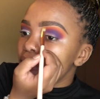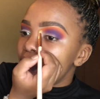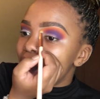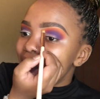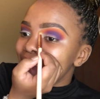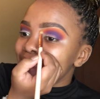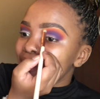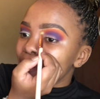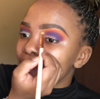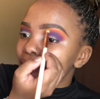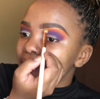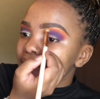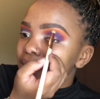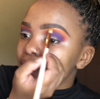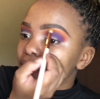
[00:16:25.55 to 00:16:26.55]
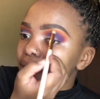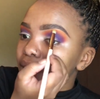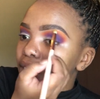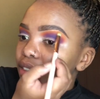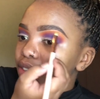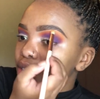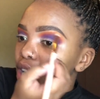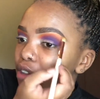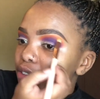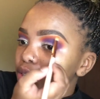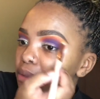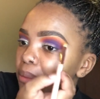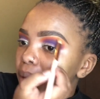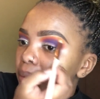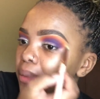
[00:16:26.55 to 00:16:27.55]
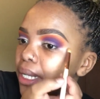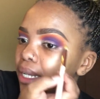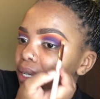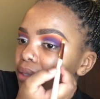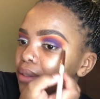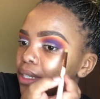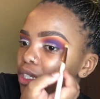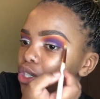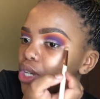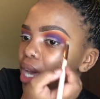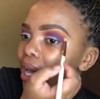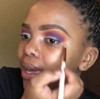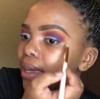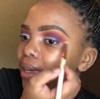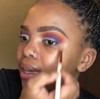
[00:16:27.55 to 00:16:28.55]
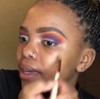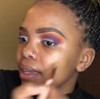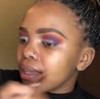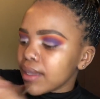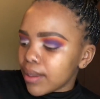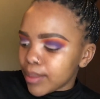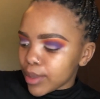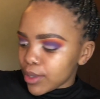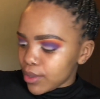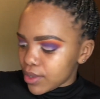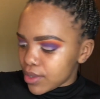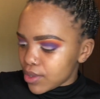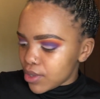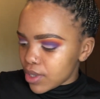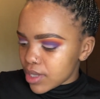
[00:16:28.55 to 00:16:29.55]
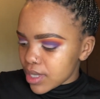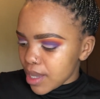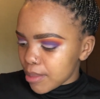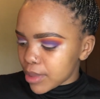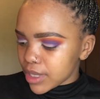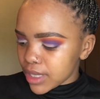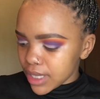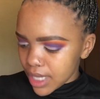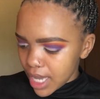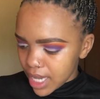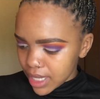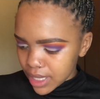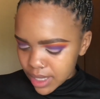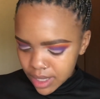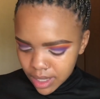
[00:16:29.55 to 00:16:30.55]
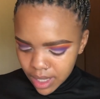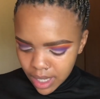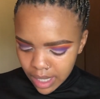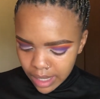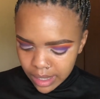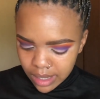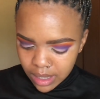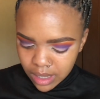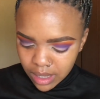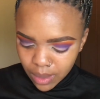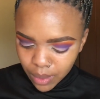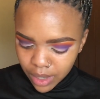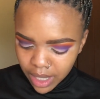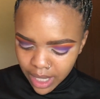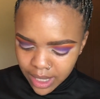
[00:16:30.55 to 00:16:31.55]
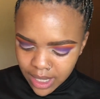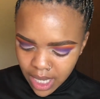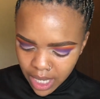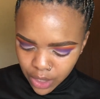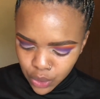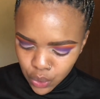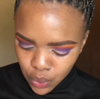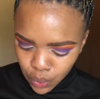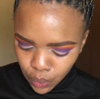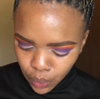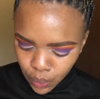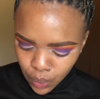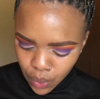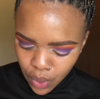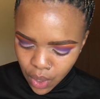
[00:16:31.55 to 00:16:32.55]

Otherwise, if you can try again because you're stubborn and see where that takes you.